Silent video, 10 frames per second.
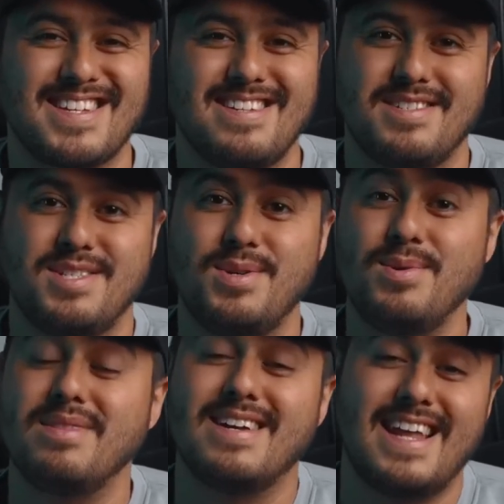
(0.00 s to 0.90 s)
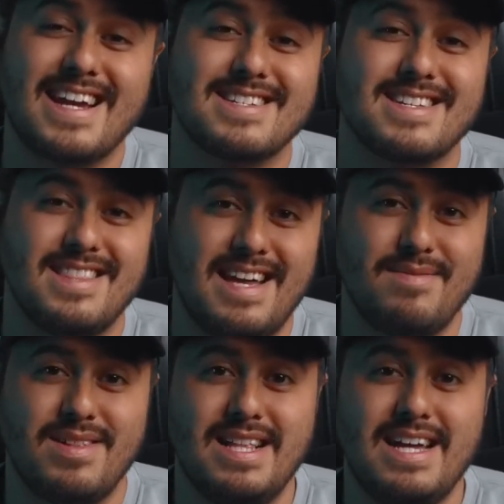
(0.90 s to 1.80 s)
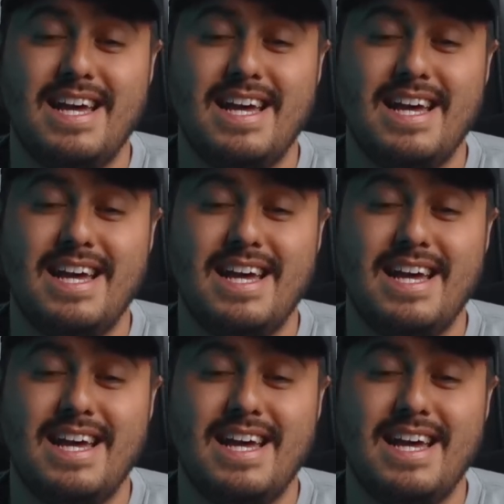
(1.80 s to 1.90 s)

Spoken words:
skills to the next level.